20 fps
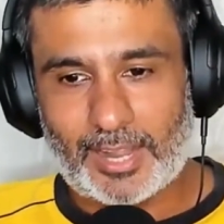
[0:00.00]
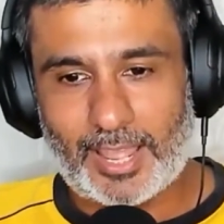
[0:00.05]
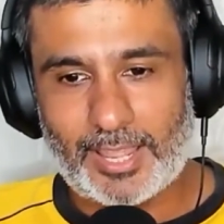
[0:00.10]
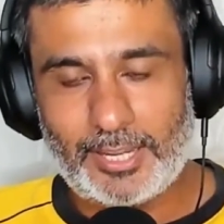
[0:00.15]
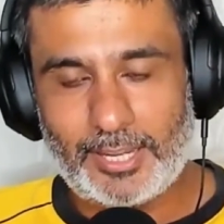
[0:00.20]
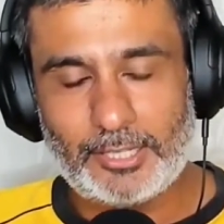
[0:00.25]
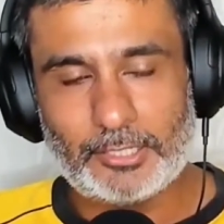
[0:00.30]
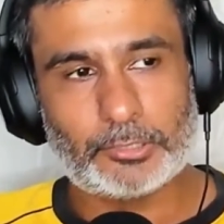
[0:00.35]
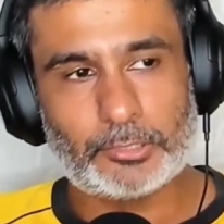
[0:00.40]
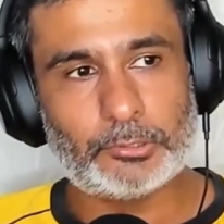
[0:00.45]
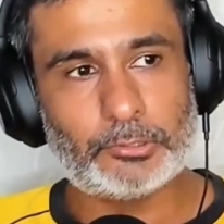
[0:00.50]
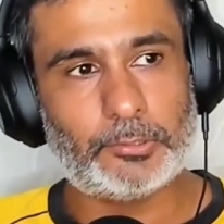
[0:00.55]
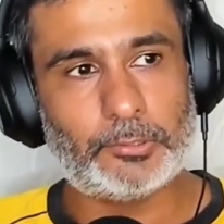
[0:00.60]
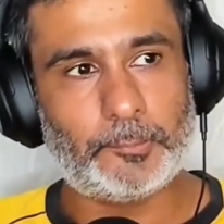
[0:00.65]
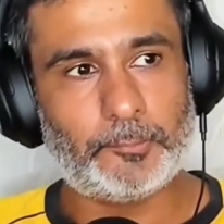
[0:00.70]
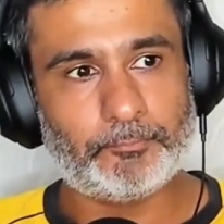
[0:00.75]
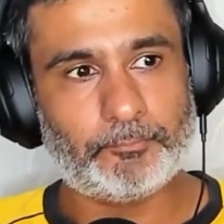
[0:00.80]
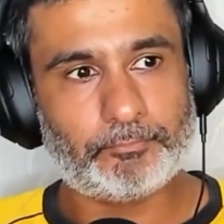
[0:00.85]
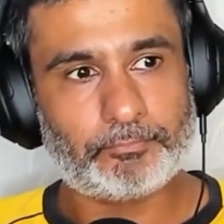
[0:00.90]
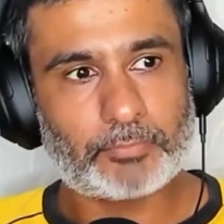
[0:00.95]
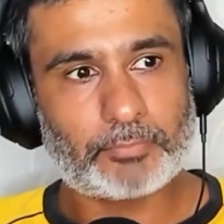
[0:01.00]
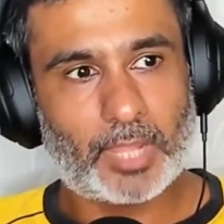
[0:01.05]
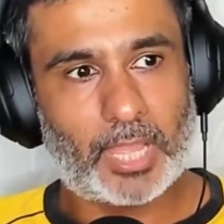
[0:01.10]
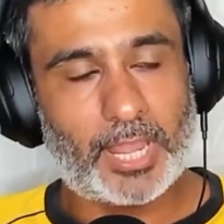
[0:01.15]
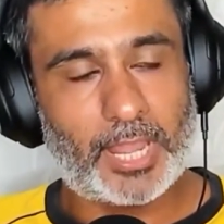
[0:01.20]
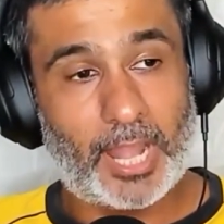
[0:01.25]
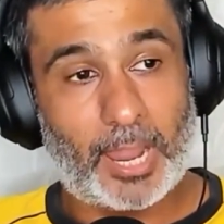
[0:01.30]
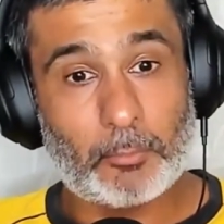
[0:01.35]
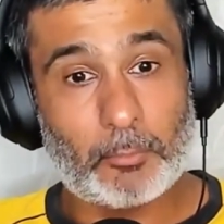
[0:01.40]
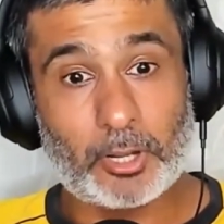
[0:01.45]
trying to,
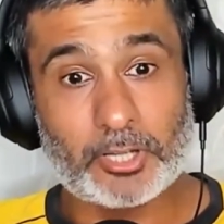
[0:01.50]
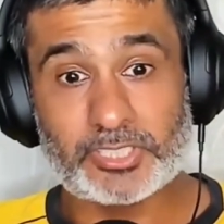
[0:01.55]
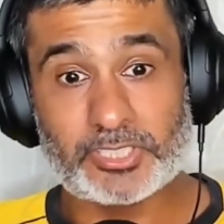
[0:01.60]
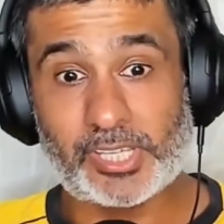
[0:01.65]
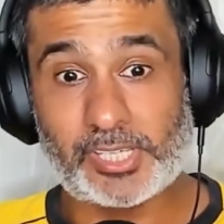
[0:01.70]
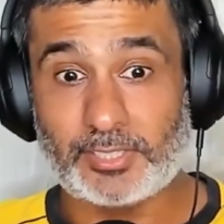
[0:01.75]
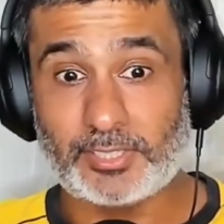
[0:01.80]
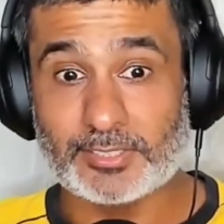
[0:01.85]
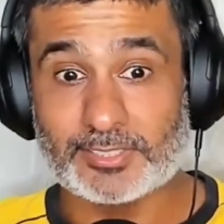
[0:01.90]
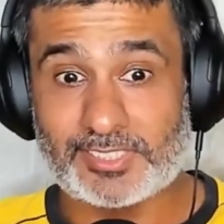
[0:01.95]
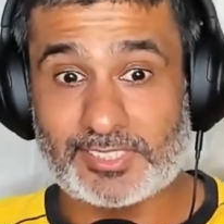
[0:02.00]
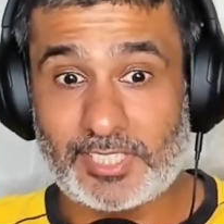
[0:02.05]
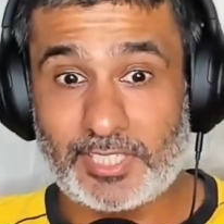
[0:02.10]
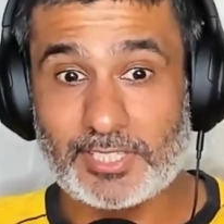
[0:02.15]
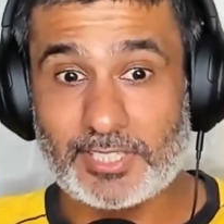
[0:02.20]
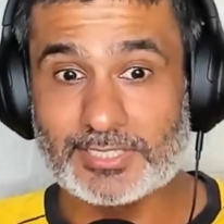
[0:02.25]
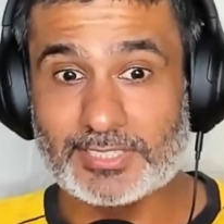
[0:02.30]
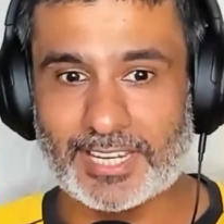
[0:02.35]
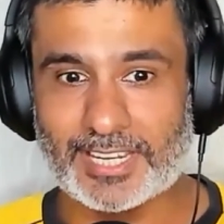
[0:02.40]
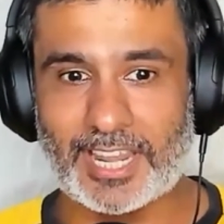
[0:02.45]
and I'm not saying the serious